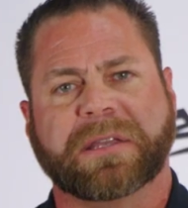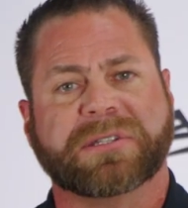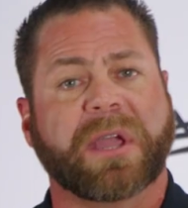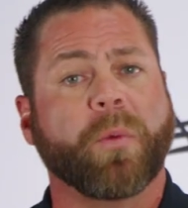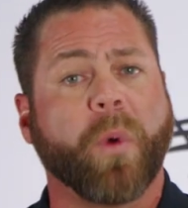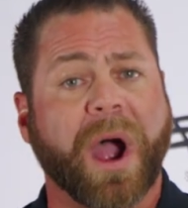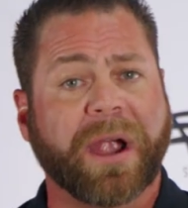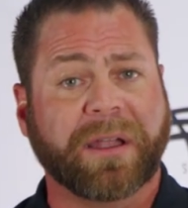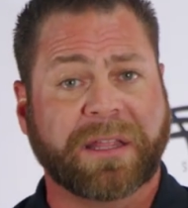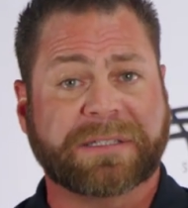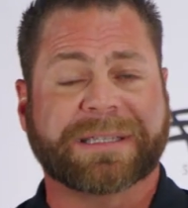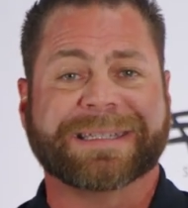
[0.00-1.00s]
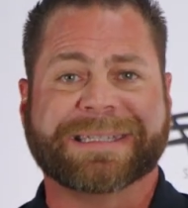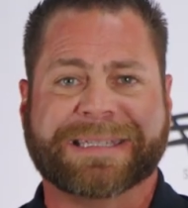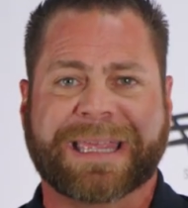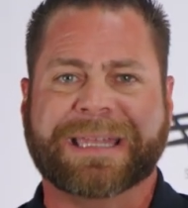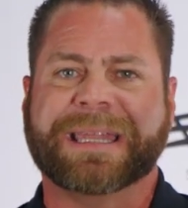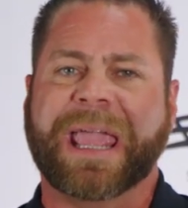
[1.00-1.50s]
is a wireless
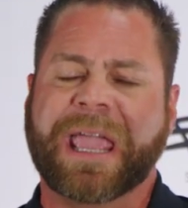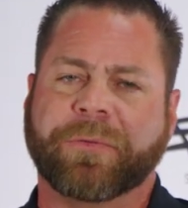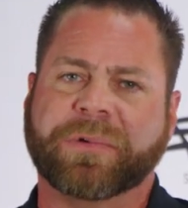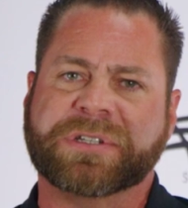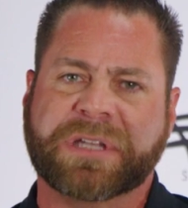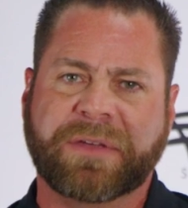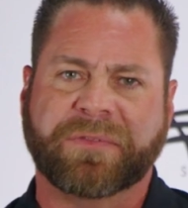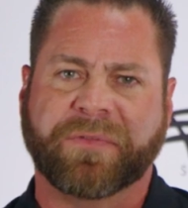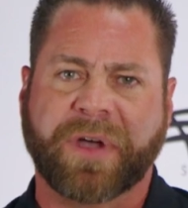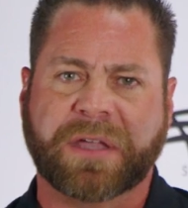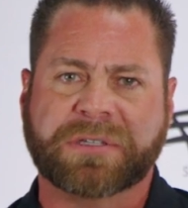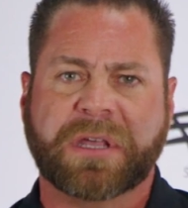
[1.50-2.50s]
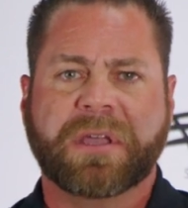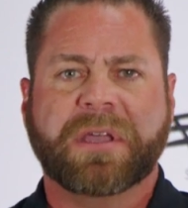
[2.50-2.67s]
send and receive device.